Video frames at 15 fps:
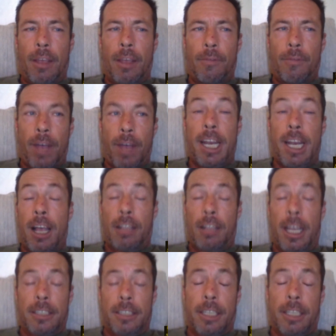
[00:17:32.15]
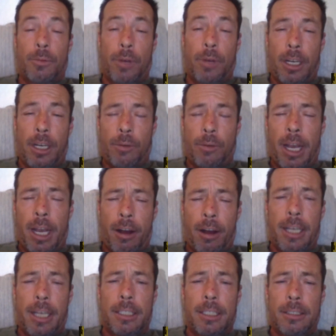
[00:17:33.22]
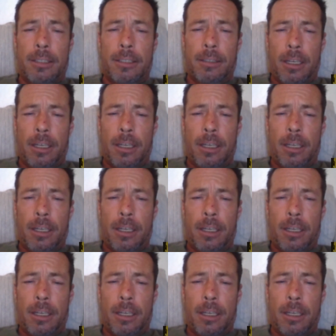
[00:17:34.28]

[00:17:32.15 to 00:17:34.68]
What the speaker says: and find out, like I said, what areas,